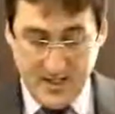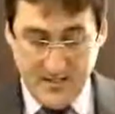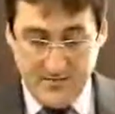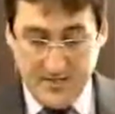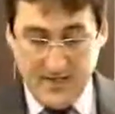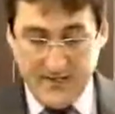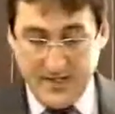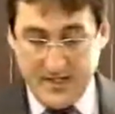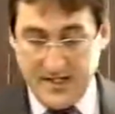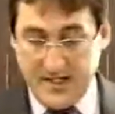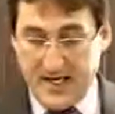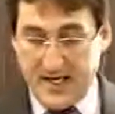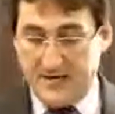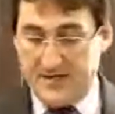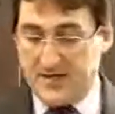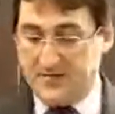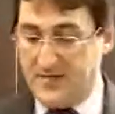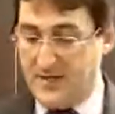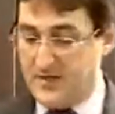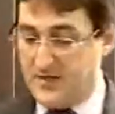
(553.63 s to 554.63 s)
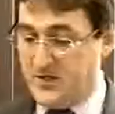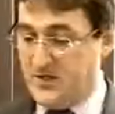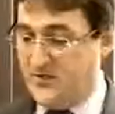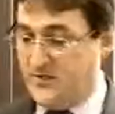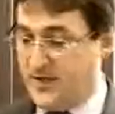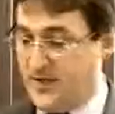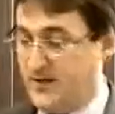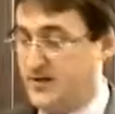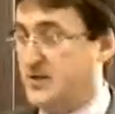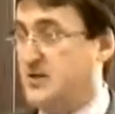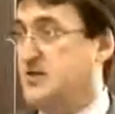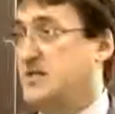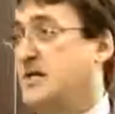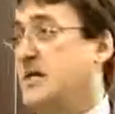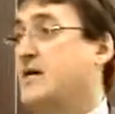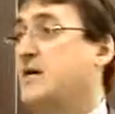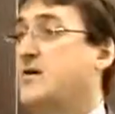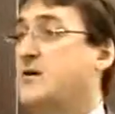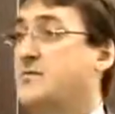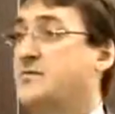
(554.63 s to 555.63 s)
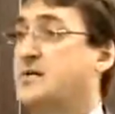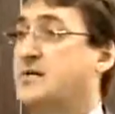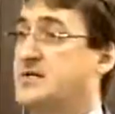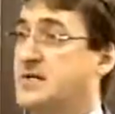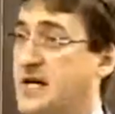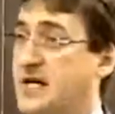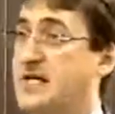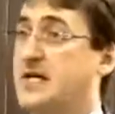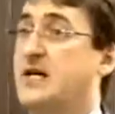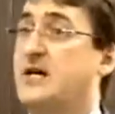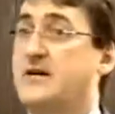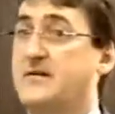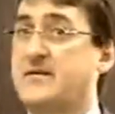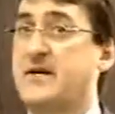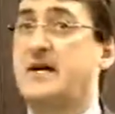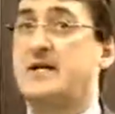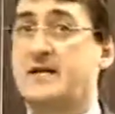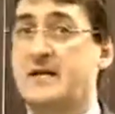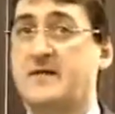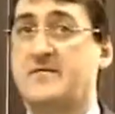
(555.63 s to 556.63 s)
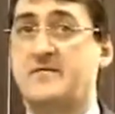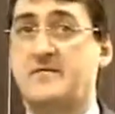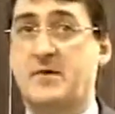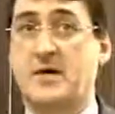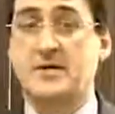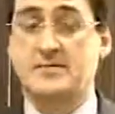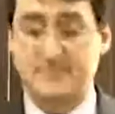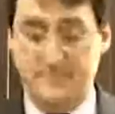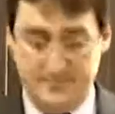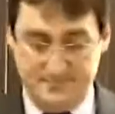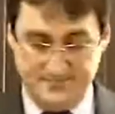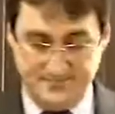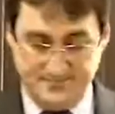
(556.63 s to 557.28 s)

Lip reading: Maybe allow a spouse or parent to stay home to take care of that loved one.